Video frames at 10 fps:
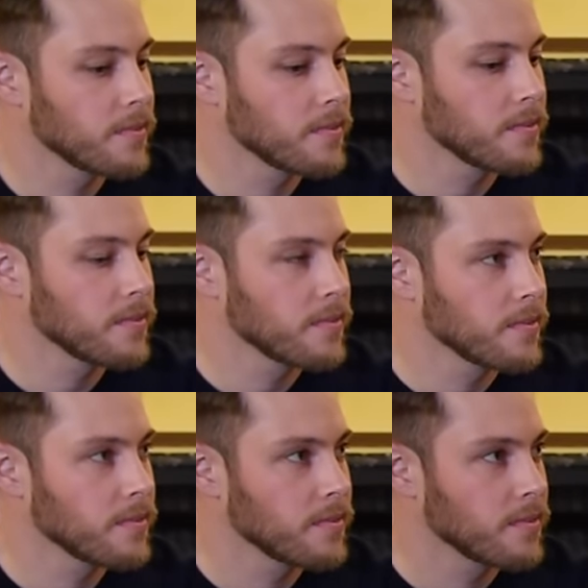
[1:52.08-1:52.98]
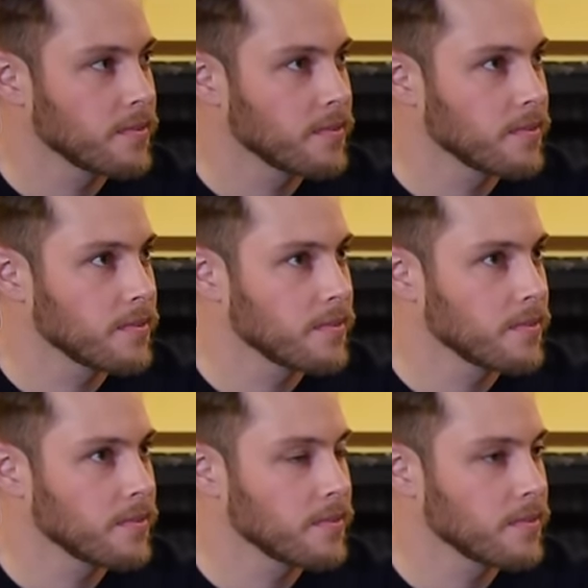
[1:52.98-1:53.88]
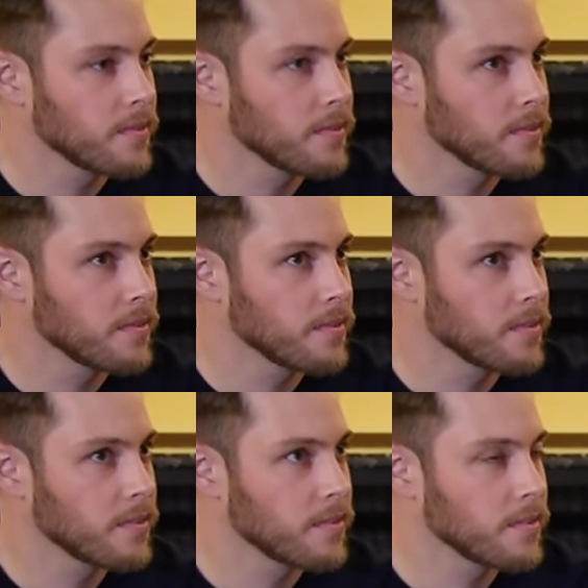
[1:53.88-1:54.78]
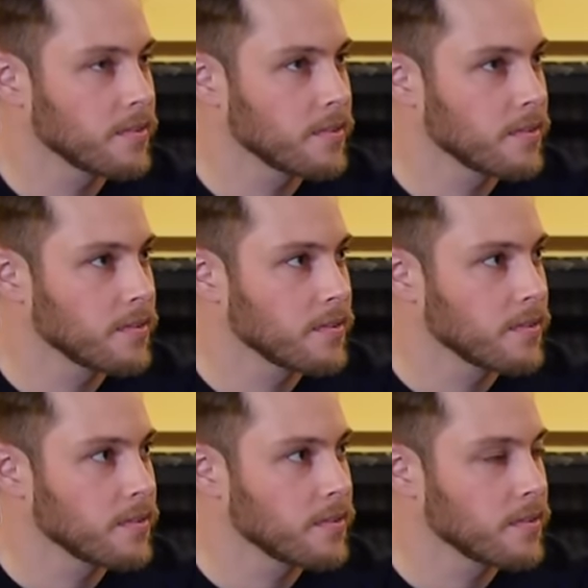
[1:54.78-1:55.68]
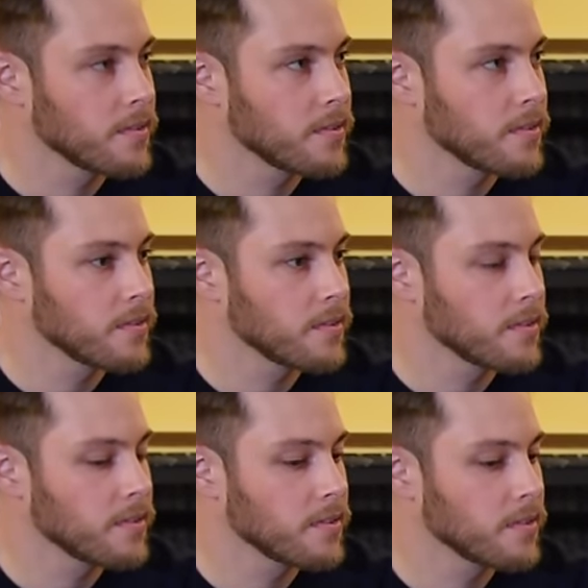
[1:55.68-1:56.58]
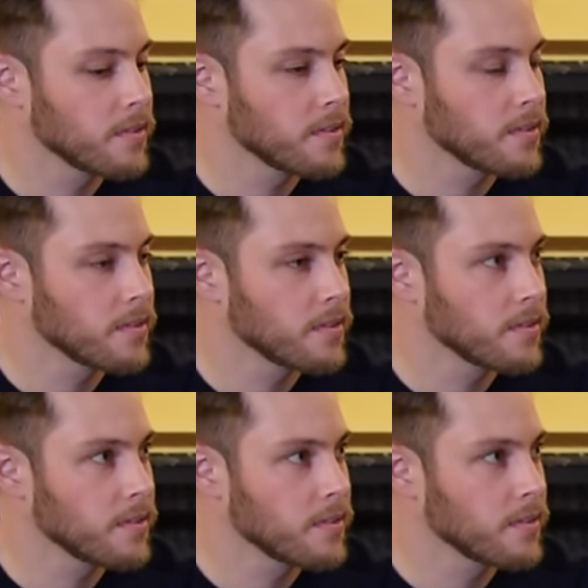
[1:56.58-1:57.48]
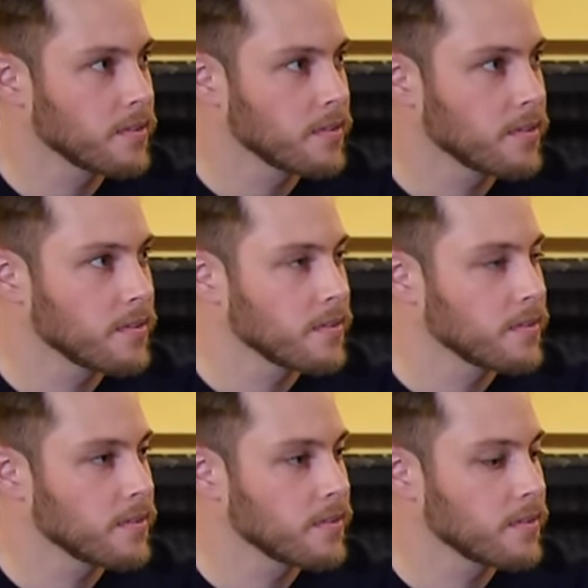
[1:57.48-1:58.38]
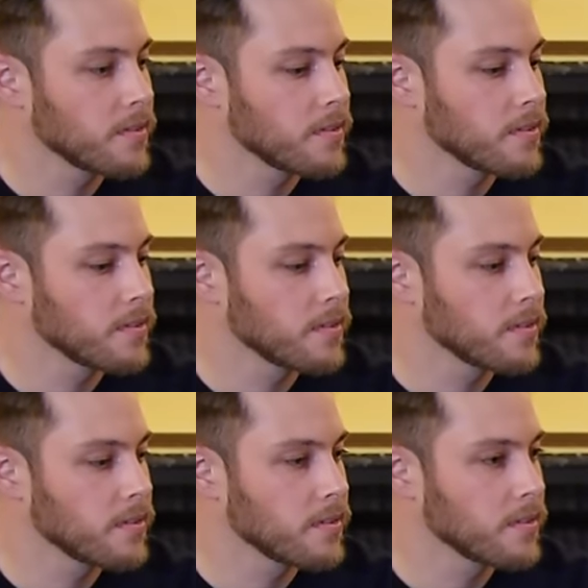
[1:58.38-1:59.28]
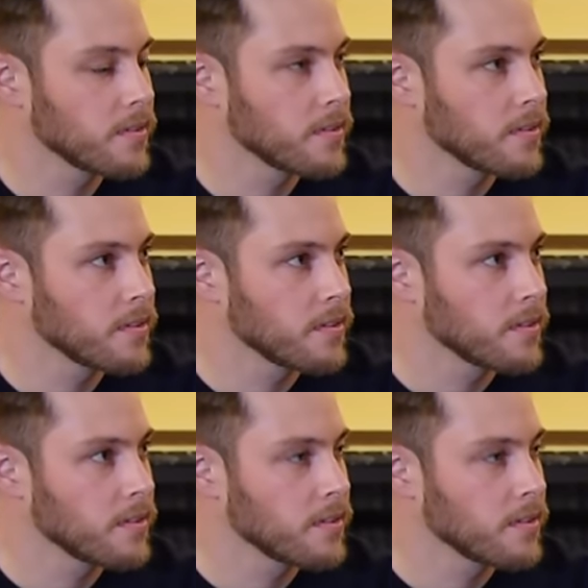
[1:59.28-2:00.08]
The person shown says nothing.